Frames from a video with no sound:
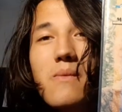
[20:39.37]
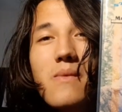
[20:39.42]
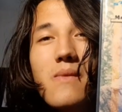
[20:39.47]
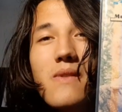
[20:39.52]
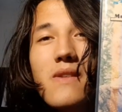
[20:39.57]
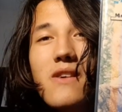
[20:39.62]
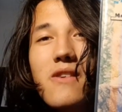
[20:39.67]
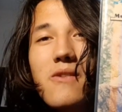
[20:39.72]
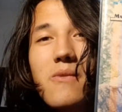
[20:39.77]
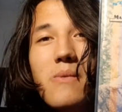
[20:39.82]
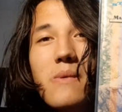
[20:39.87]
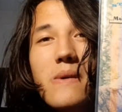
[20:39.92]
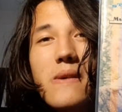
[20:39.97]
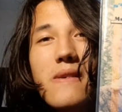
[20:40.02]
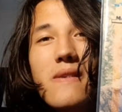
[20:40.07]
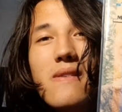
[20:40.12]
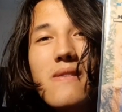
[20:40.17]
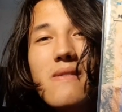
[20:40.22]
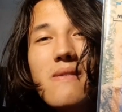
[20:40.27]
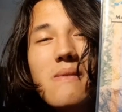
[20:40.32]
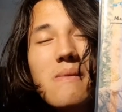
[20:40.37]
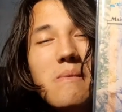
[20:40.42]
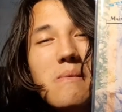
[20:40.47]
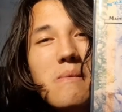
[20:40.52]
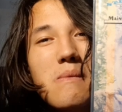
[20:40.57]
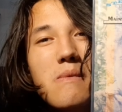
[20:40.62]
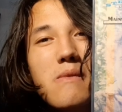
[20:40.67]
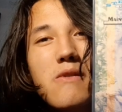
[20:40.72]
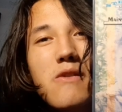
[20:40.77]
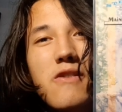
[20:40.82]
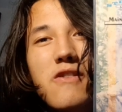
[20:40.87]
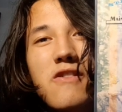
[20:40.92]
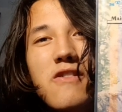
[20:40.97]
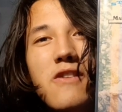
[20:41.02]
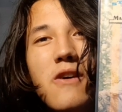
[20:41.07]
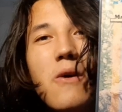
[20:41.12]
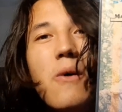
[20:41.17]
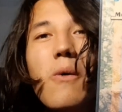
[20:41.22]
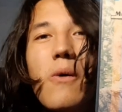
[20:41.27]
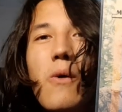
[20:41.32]
This was just
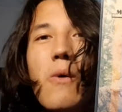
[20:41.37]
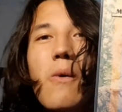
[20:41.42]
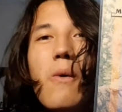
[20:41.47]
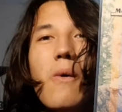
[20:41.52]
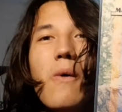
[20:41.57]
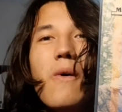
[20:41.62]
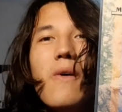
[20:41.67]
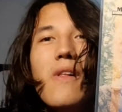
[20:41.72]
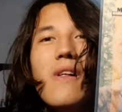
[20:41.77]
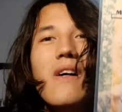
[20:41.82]
so cool.